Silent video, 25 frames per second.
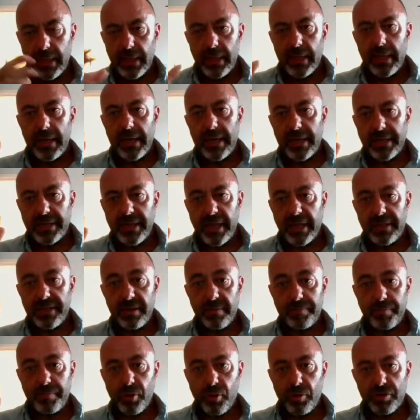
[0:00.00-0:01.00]

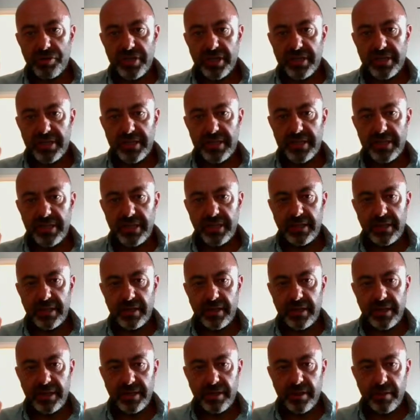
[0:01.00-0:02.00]
another project
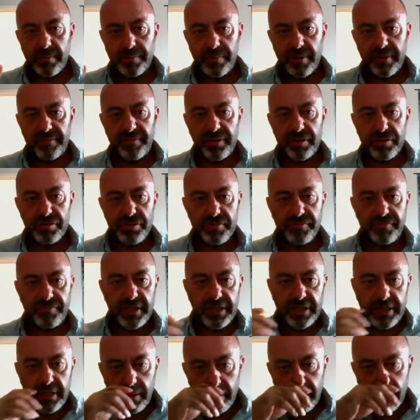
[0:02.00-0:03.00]
in our previous
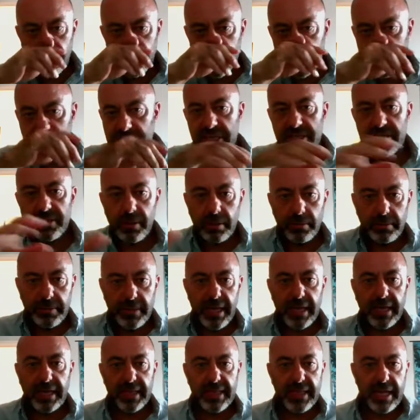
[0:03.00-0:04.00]
video, it does not
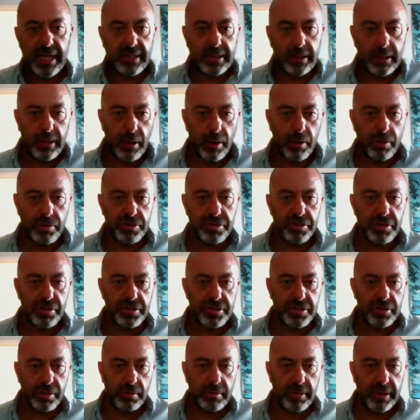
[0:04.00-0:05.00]
take that long, so
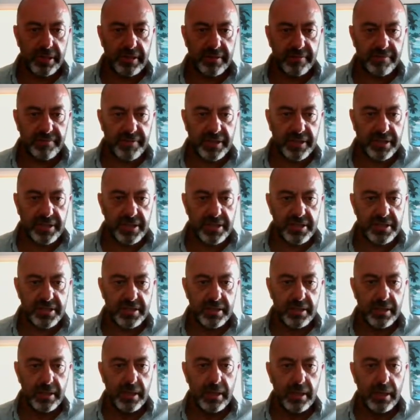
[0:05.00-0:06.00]
it's already finished.
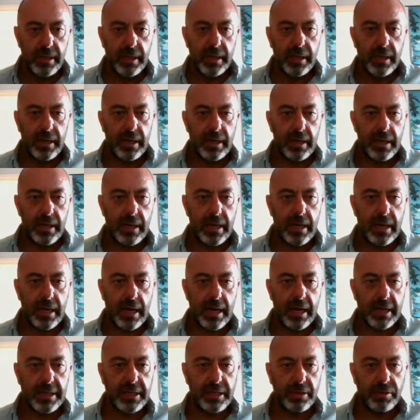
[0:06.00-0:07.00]

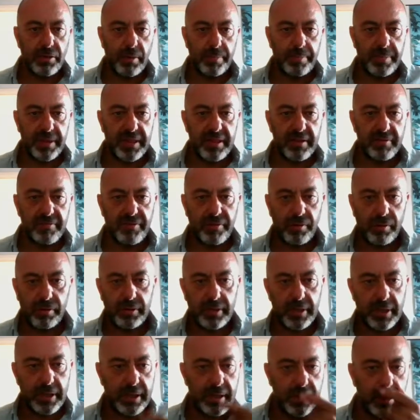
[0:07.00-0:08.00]
I can open the
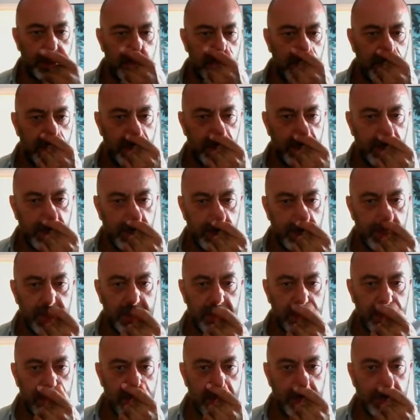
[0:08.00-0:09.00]
folder
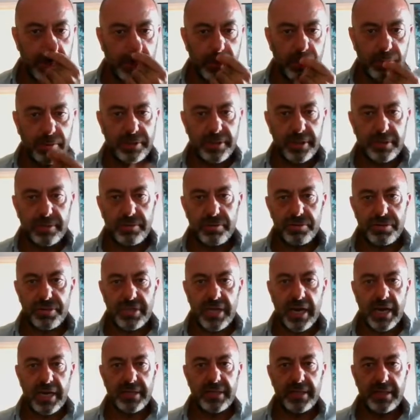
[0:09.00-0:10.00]
in order to
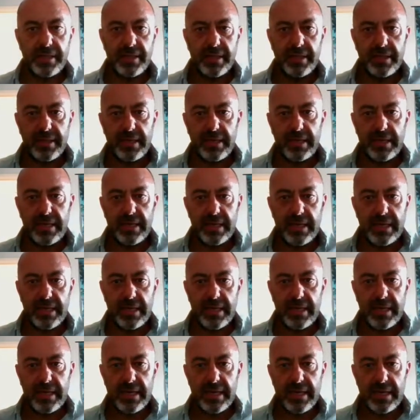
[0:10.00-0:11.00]
start
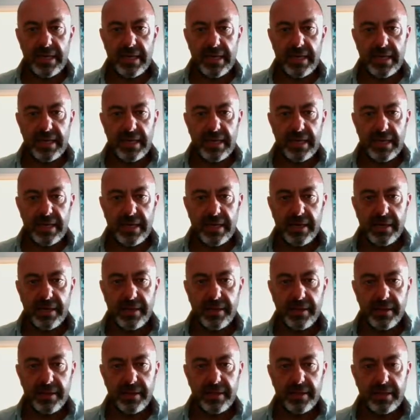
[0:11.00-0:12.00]
the
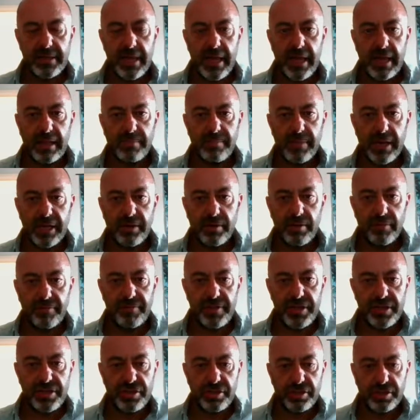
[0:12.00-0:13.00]
Kale
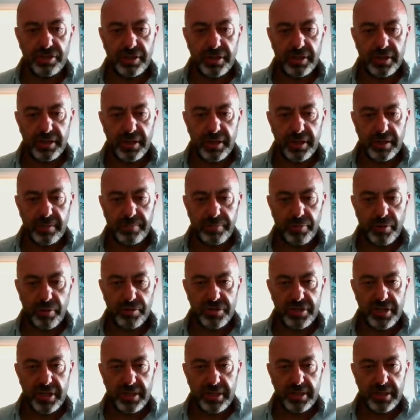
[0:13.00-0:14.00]
Microvision
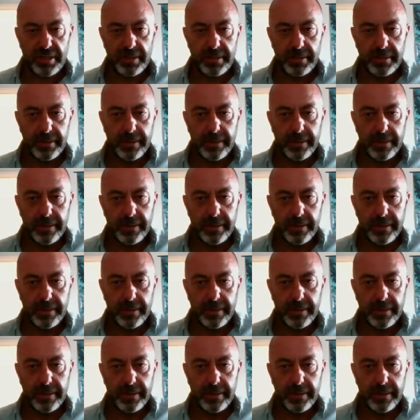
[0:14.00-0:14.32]
project.